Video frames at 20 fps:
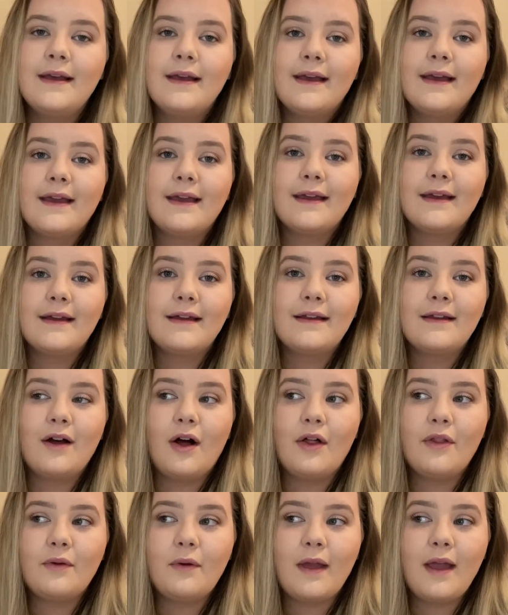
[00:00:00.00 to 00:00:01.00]
And
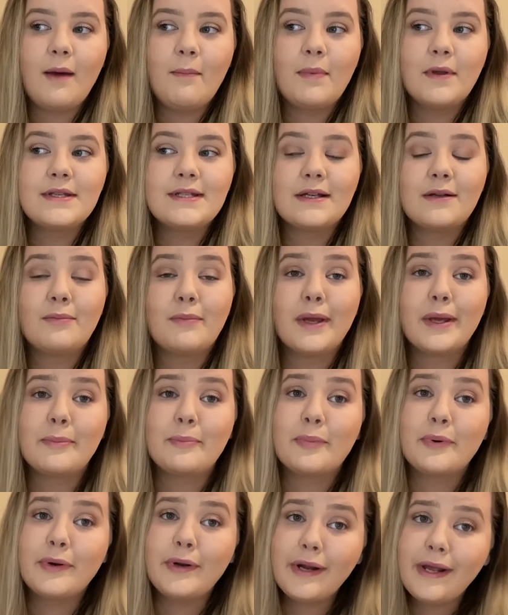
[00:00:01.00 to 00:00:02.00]
all the way up until my
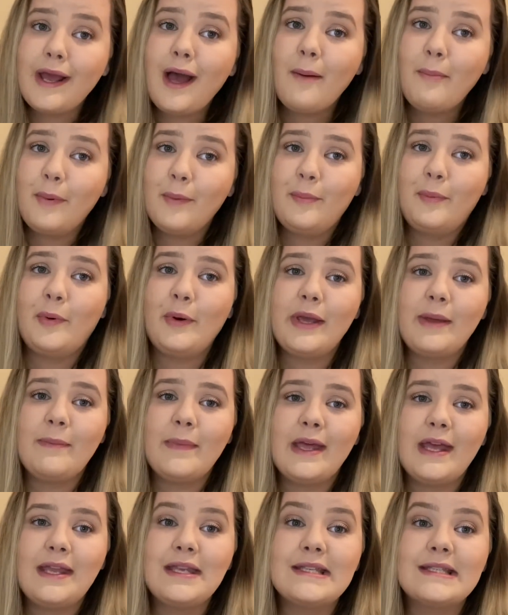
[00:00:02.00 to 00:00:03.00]
pre-op
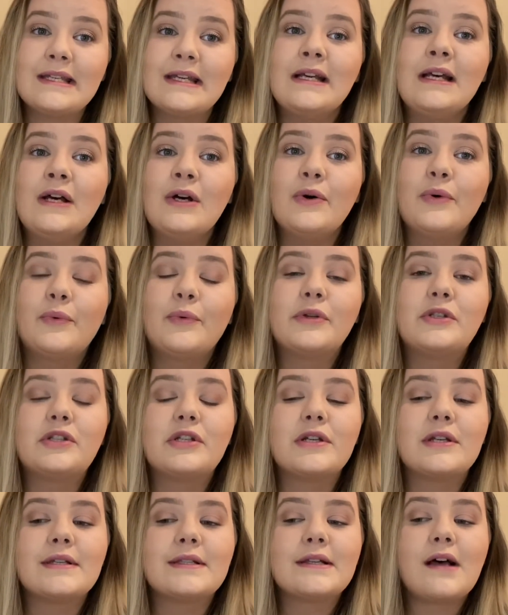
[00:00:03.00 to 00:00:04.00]
appointment,
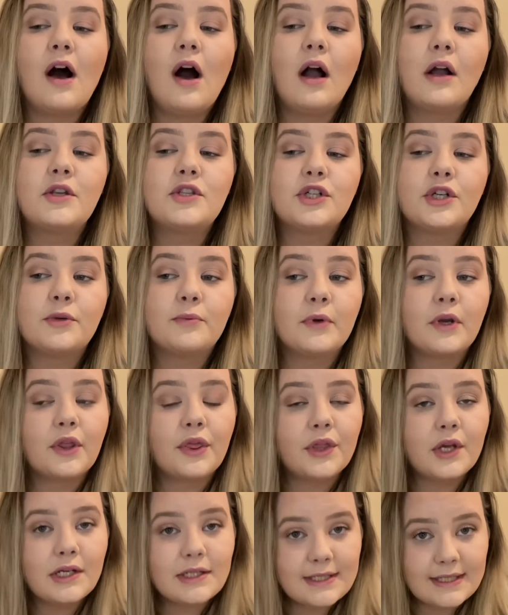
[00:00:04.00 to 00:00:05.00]
which is October
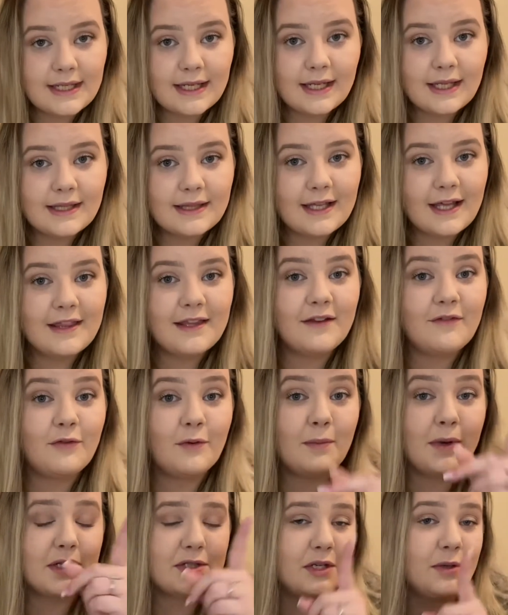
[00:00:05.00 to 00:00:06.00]
13th. And then
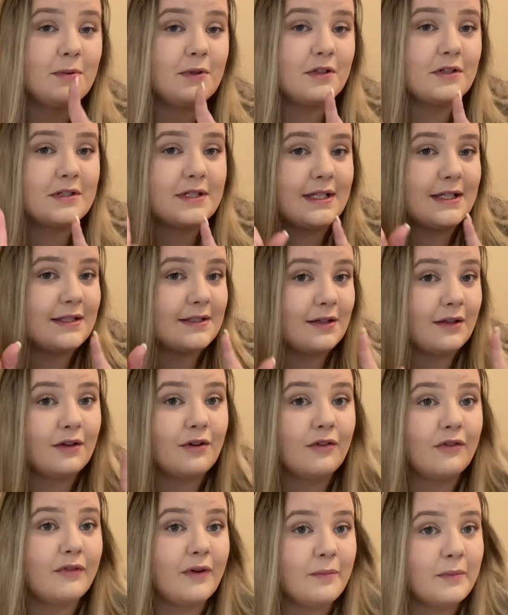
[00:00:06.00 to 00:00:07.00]
from October 13th to
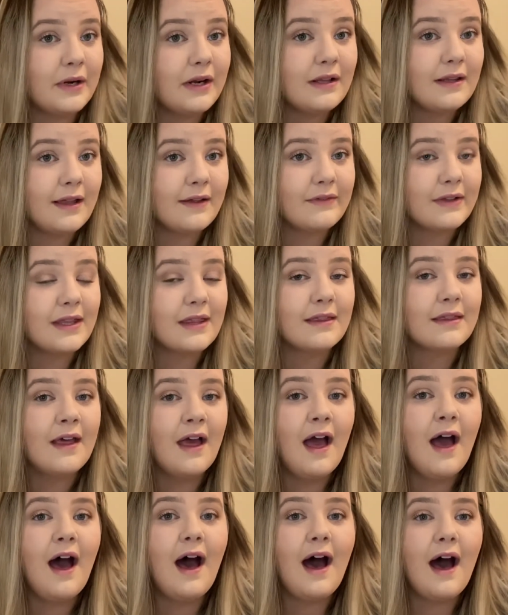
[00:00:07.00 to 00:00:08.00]
November 11th,
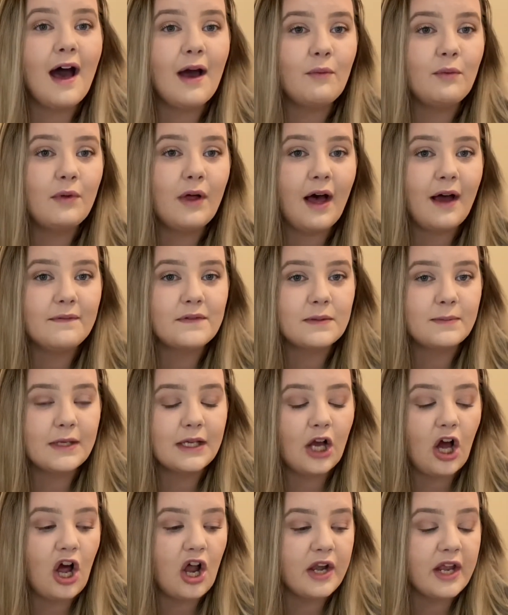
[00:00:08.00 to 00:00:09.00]
I will have to
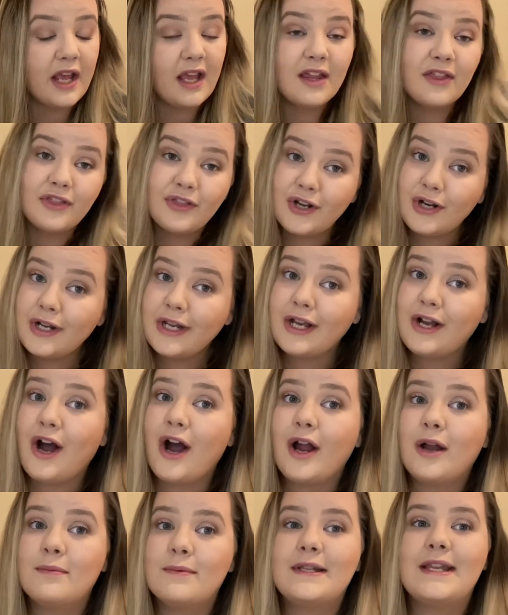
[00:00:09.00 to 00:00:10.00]
be on a 30
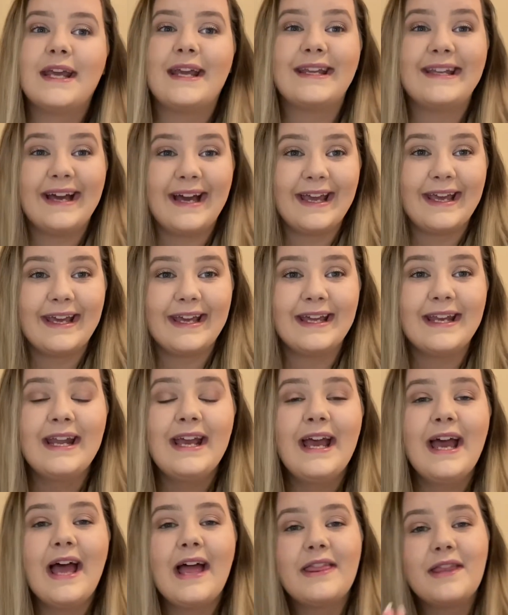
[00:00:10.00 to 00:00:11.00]
carb a day diet.
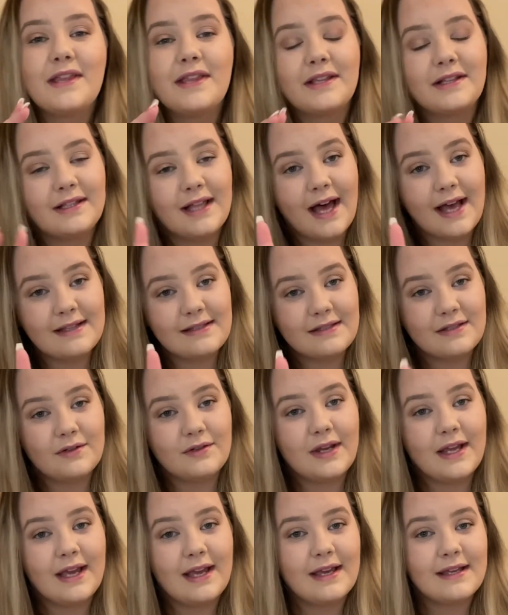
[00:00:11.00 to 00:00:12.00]
And then the last 2
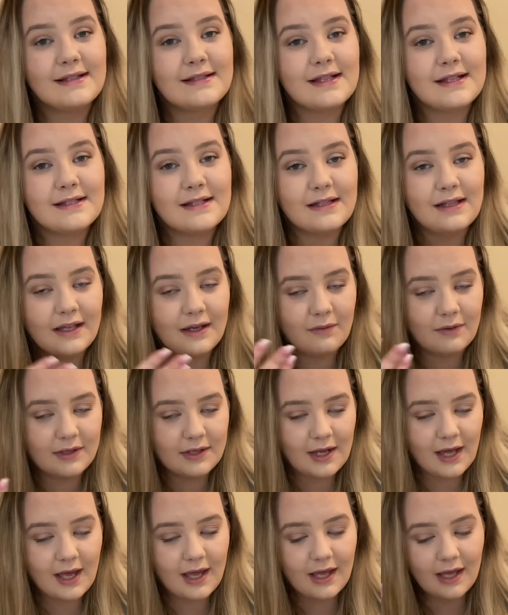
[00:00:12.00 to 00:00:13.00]
days is a liquid
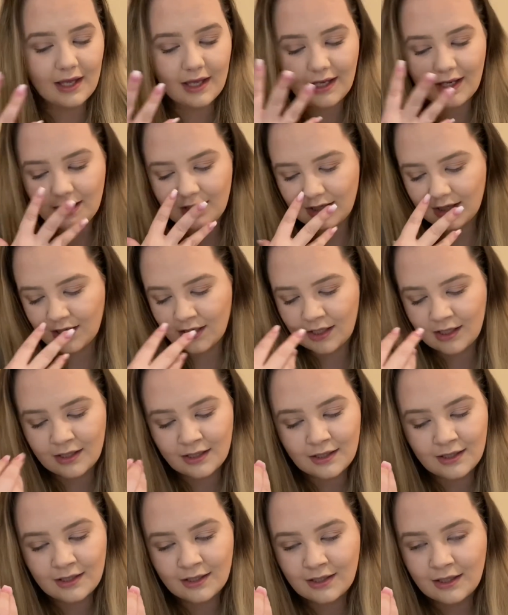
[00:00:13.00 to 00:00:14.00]
diet. And
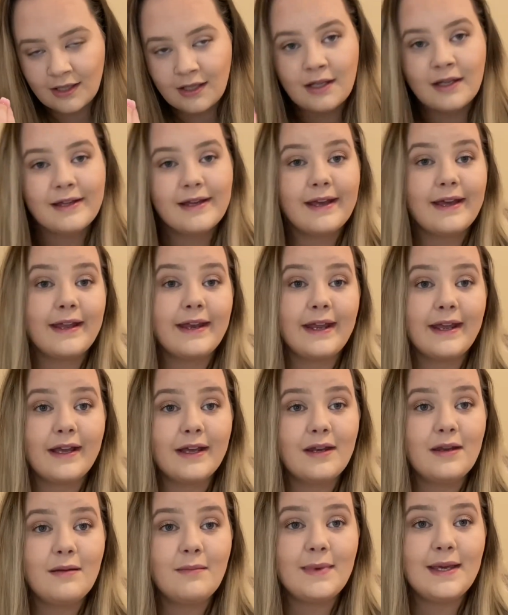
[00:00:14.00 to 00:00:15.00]
yeah, it ain't
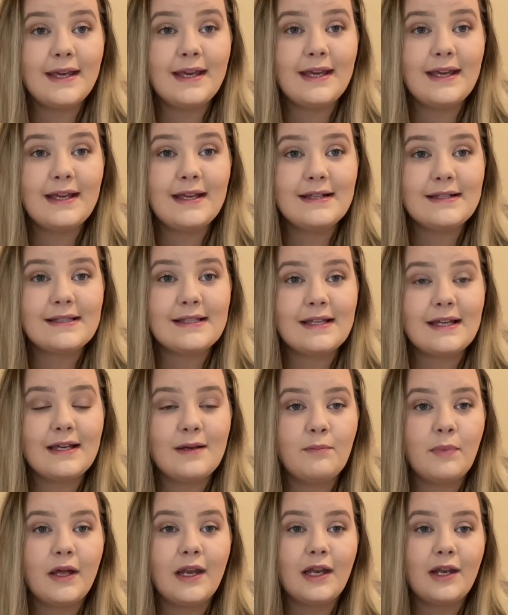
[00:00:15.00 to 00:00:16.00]
gonna be easy,
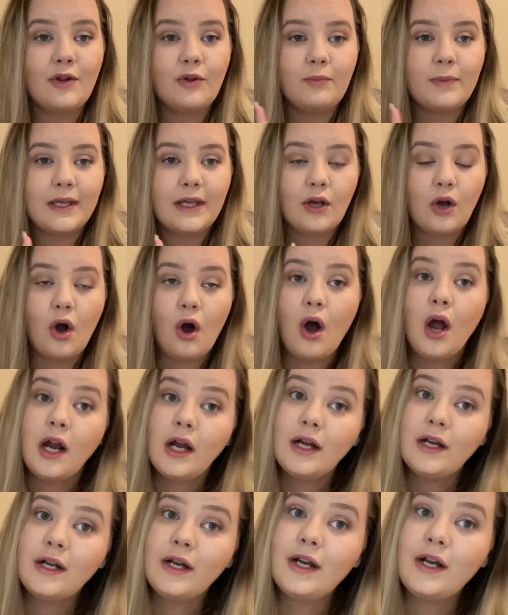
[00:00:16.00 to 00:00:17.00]
but it'll be
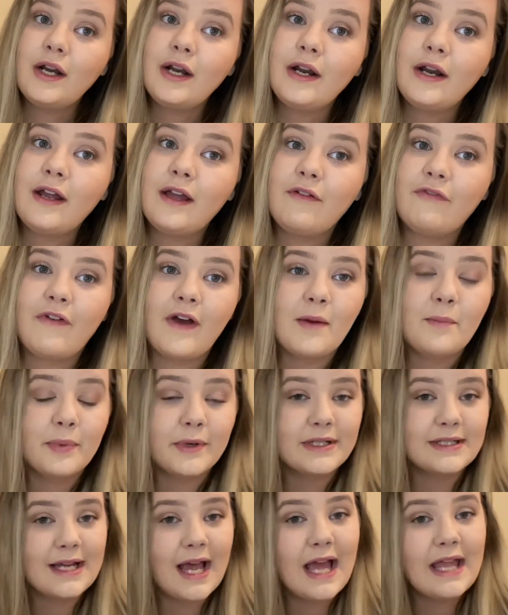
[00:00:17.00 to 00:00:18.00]
harder if I
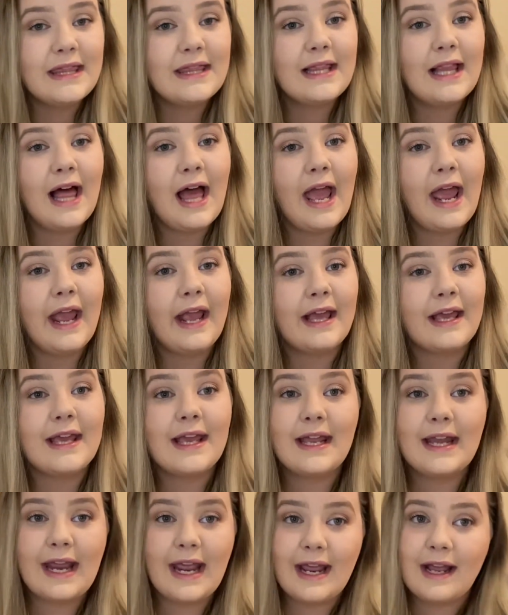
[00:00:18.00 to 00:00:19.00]
pretend like
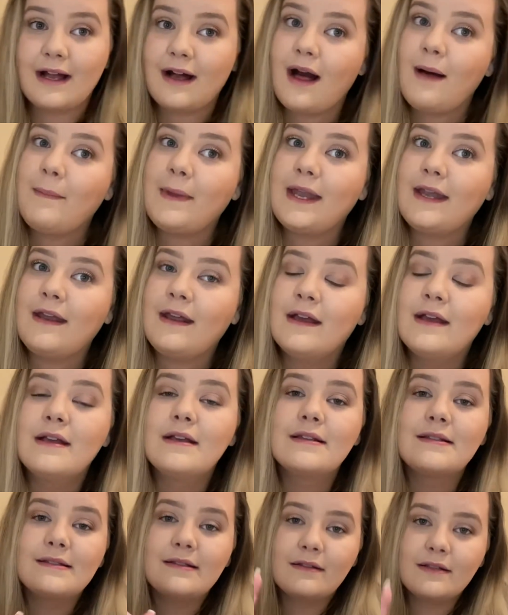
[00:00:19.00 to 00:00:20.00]
it ain't coming.
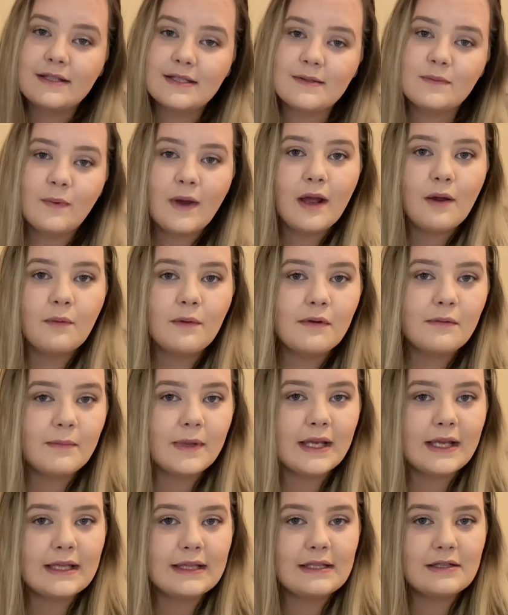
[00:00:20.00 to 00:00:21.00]
So this is why we were
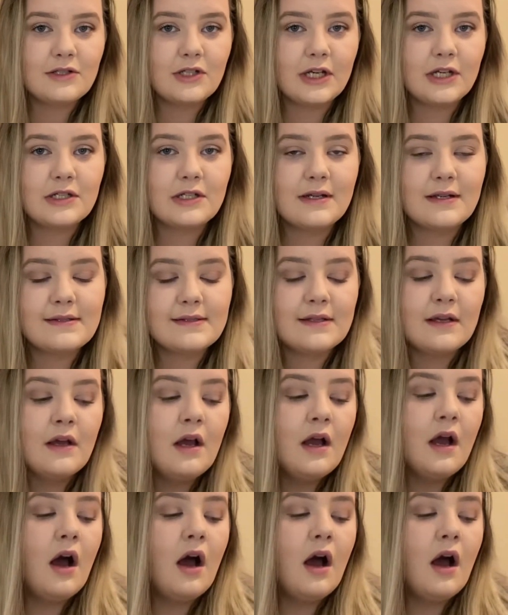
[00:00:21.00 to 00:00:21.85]
making these changes.